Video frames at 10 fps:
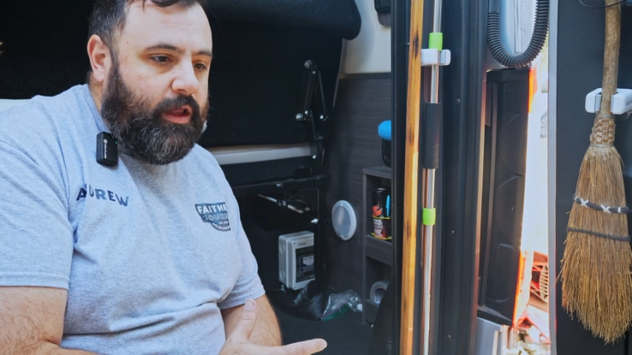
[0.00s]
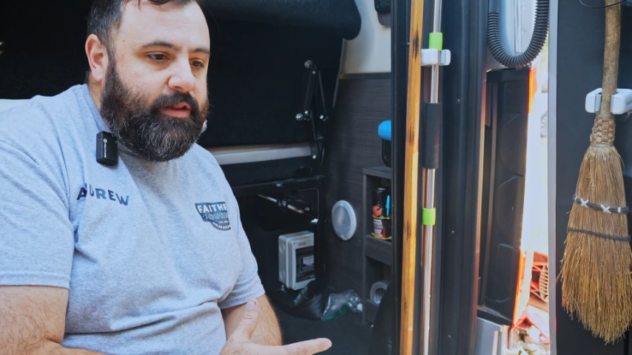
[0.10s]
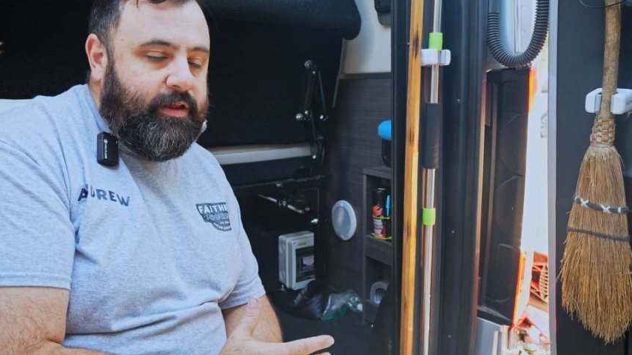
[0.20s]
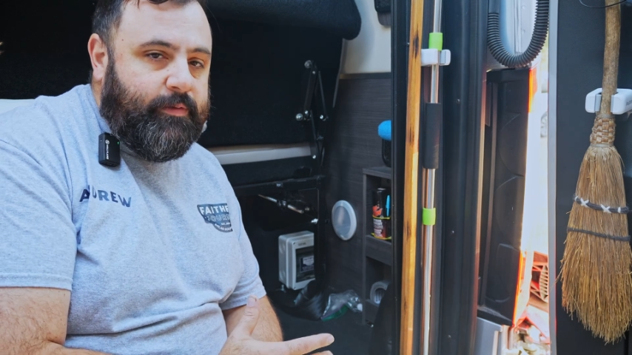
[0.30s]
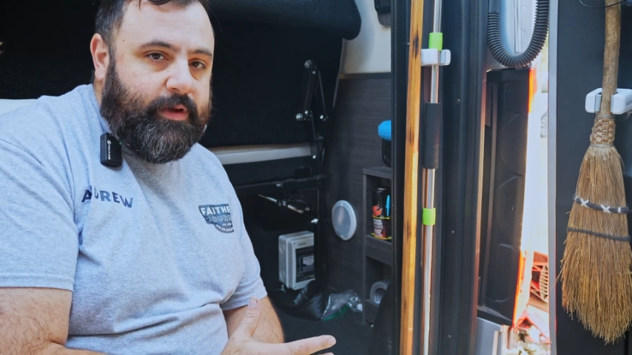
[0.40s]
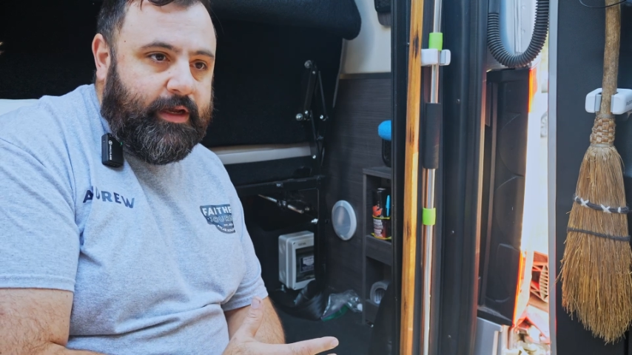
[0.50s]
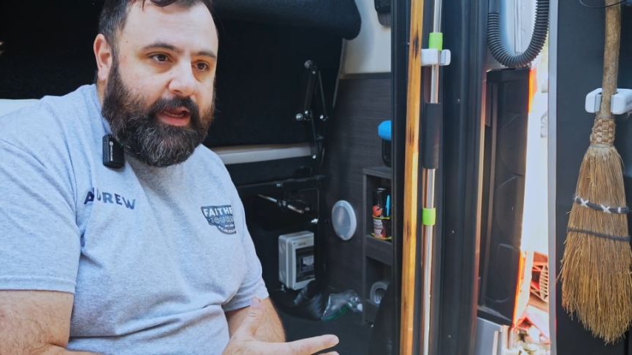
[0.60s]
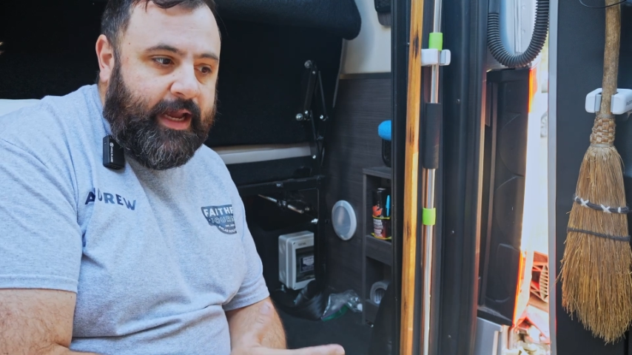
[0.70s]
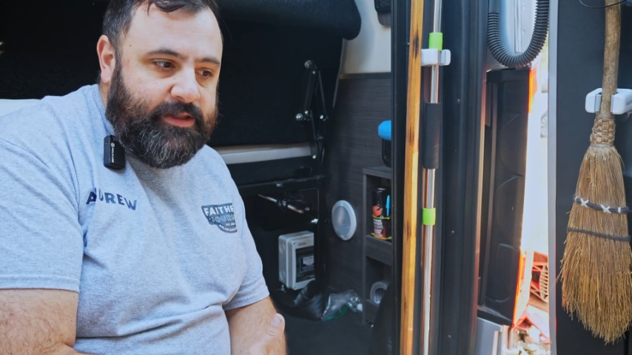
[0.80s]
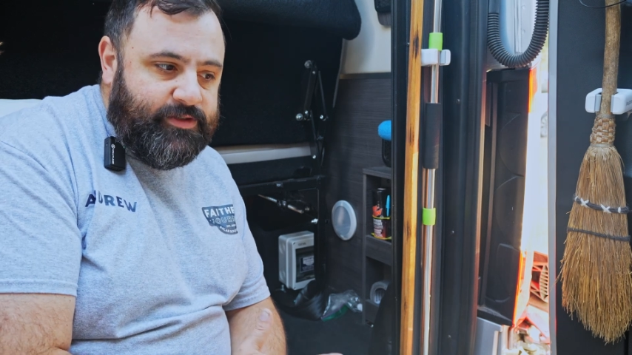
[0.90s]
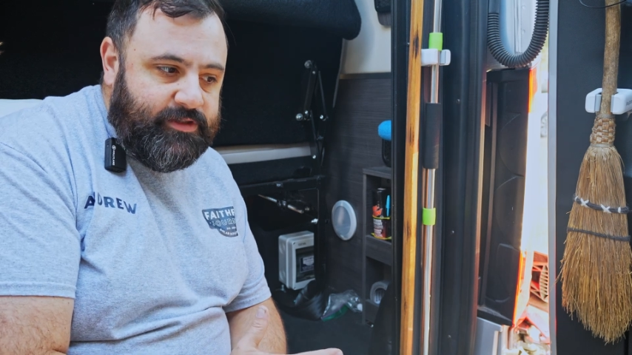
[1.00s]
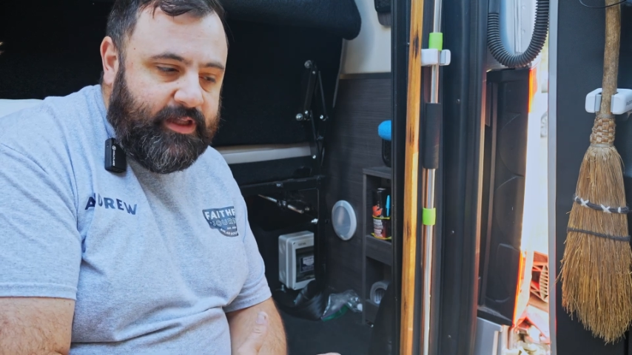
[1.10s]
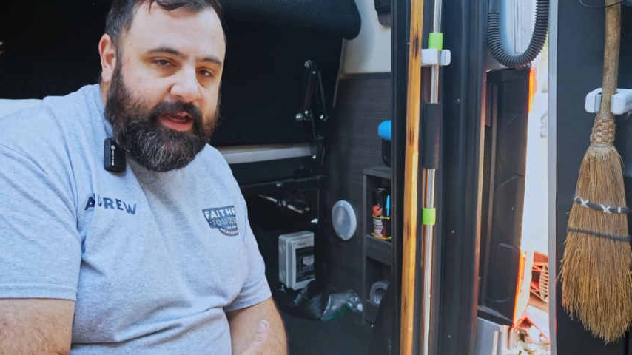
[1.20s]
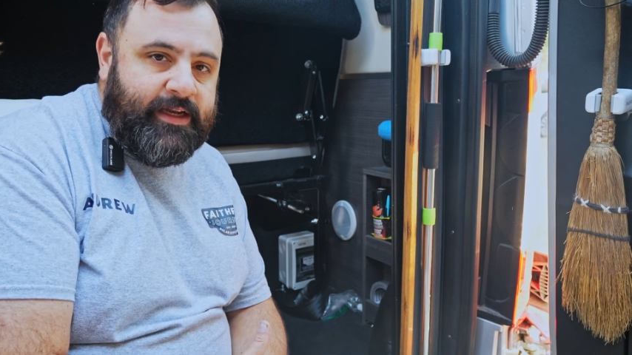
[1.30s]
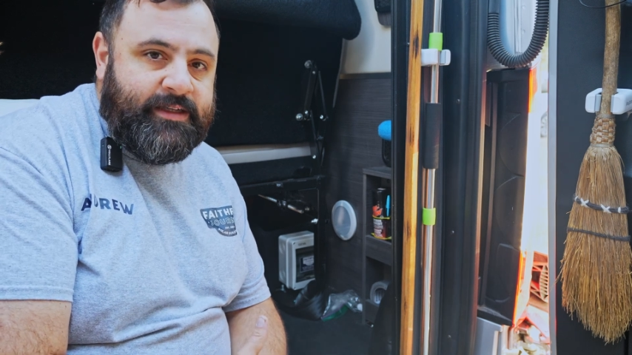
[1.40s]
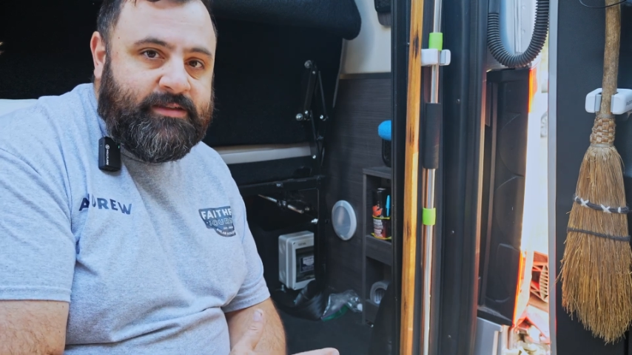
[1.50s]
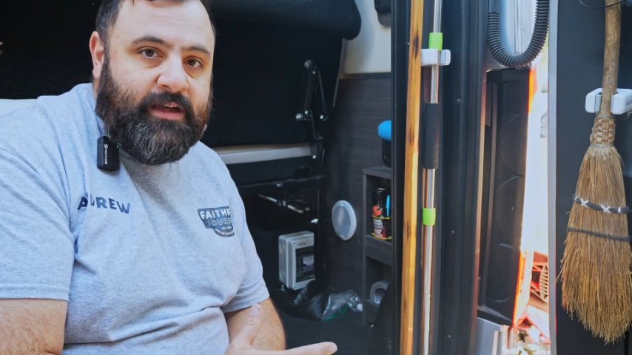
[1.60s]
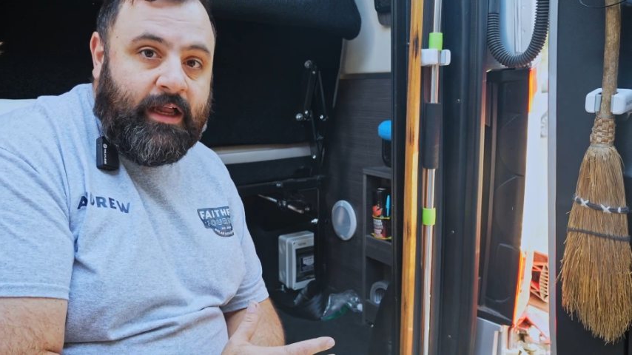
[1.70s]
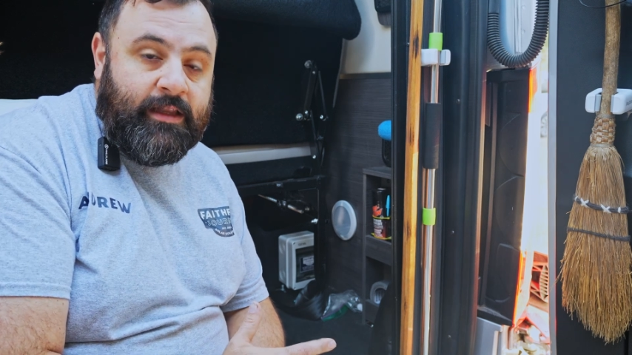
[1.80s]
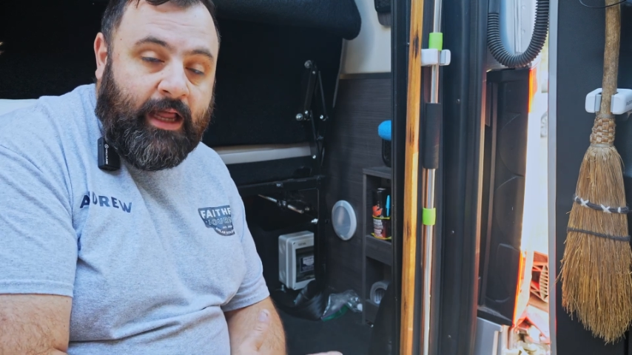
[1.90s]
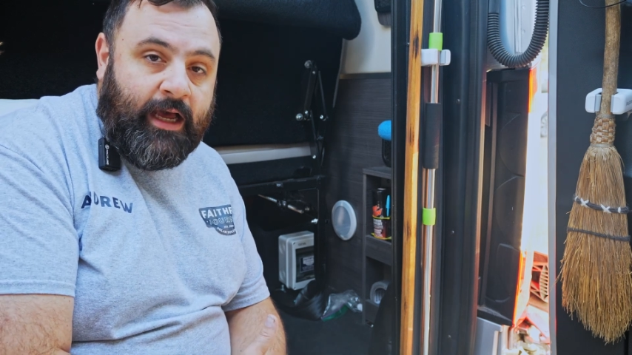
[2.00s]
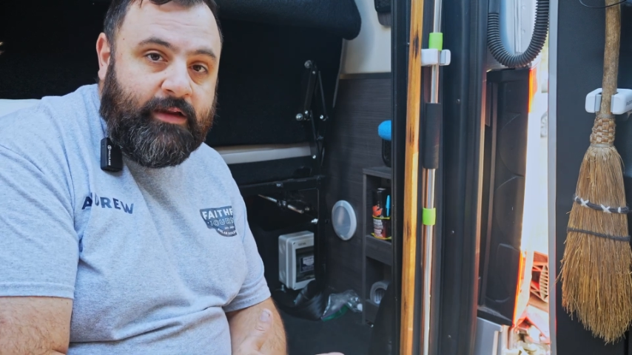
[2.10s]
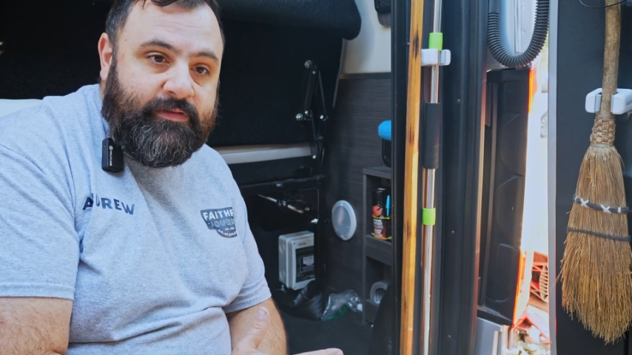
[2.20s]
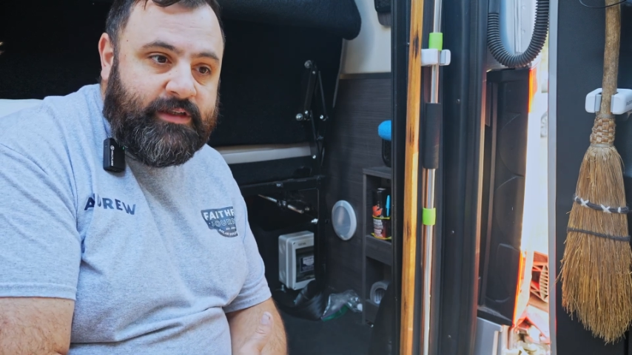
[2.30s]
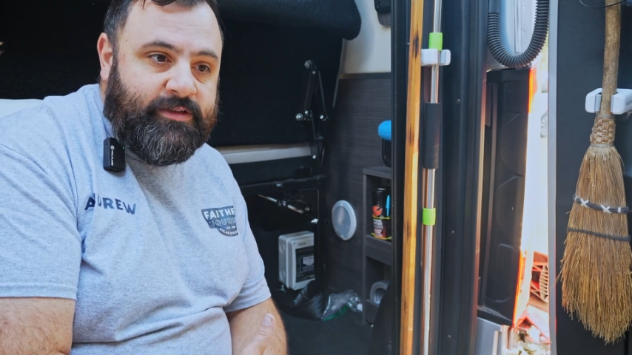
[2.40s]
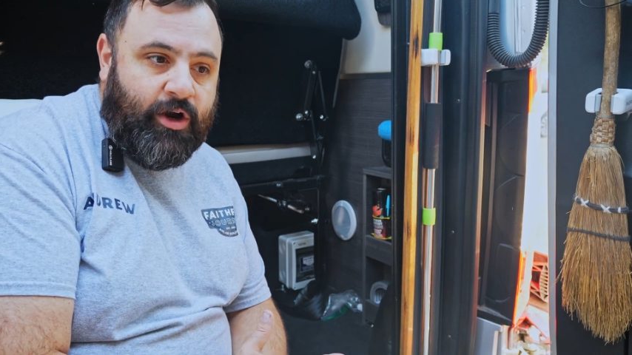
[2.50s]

The answer to that is a lot of these